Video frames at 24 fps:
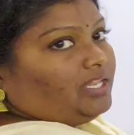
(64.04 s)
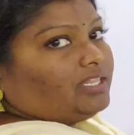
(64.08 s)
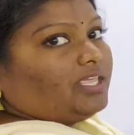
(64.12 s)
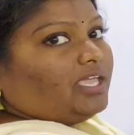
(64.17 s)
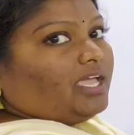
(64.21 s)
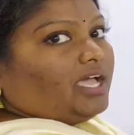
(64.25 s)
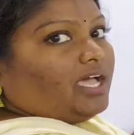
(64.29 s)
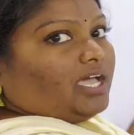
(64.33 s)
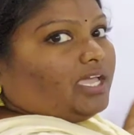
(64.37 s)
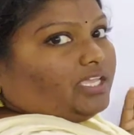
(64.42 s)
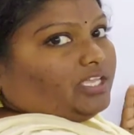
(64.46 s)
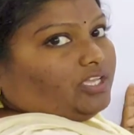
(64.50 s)
the
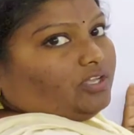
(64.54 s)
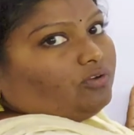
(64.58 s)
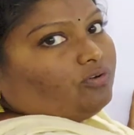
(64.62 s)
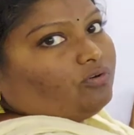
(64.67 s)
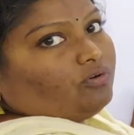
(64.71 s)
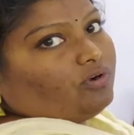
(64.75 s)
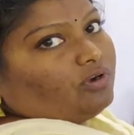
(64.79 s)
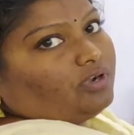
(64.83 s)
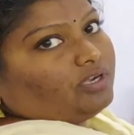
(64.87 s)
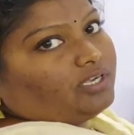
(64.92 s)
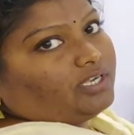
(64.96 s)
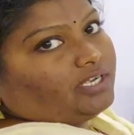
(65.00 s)
higher
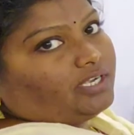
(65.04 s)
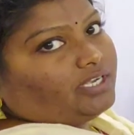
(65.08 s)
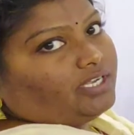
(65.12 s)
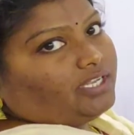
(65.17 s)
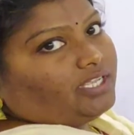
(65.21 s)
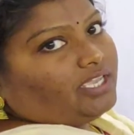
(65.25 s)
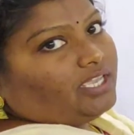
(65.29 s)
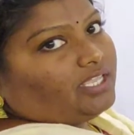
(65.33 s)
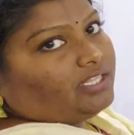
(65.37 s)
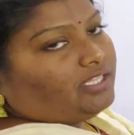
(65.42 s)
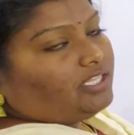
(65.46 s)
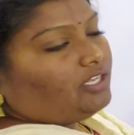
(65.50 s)
quantity
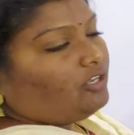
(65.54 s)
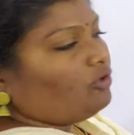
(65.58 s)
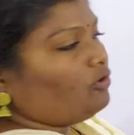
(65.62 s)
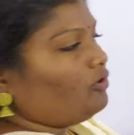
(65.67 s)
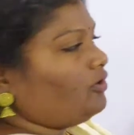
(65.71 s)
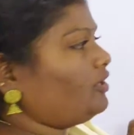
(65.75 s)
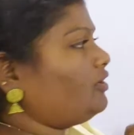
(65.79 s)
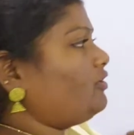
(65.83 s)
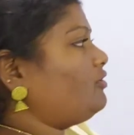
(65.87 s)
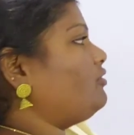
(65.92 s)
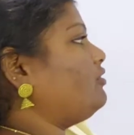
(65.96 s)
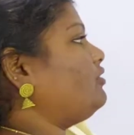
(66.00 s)
and the lower
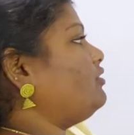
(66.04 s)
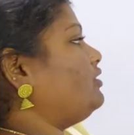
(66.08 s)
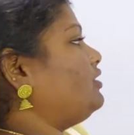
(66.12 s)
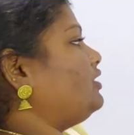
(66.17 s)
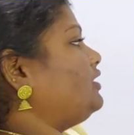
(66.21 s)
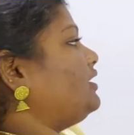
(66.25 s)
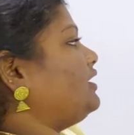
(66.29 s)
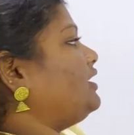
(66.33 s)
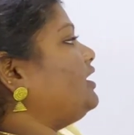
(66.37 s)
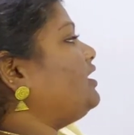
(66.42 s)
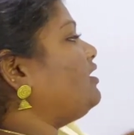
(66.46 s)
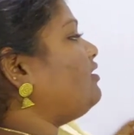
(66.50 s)

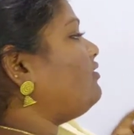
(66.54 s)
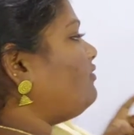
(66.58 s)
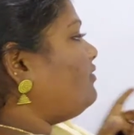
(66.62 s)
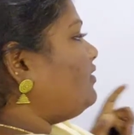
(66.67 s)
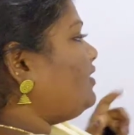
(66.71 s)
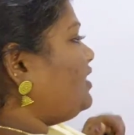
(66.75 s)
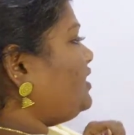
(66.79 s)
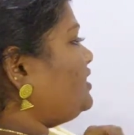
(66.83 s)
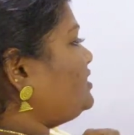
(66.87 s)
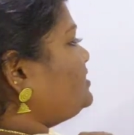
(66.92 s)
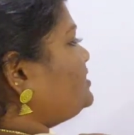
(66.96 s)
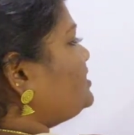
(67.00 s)
quantity. For
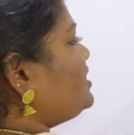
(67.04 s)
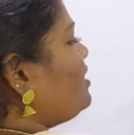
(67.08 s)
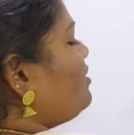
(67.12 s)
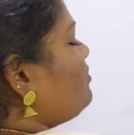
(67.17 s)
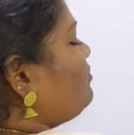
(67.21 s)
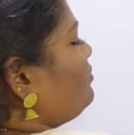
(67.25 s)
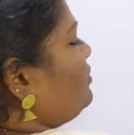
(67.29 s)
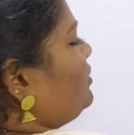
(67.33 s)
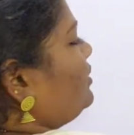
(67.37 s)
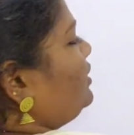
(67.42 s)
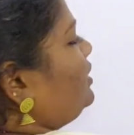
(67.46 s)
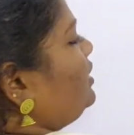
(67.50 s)

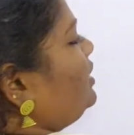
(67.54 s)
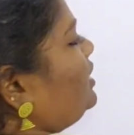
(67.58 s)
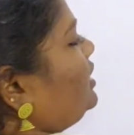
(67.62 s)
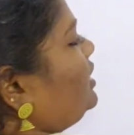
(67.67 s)
example,